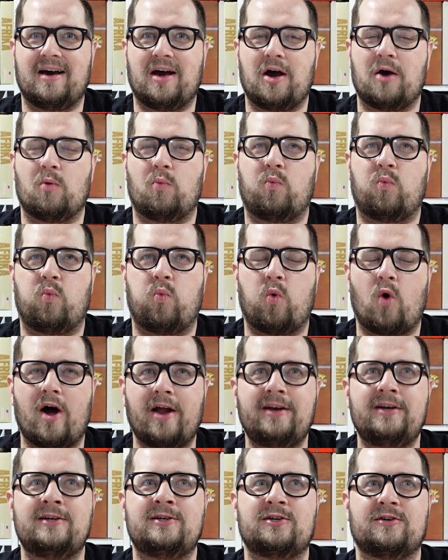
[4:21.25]
a
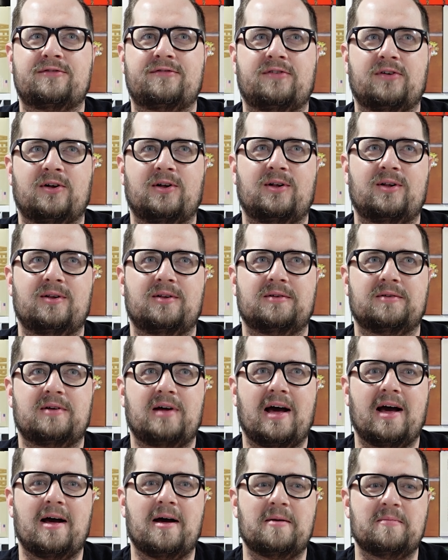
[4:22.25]
wonderful
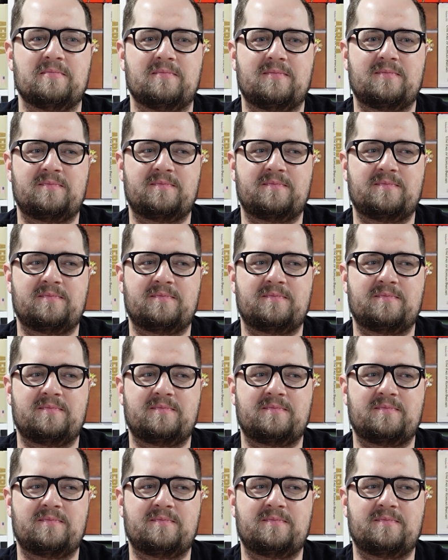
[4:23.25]
um,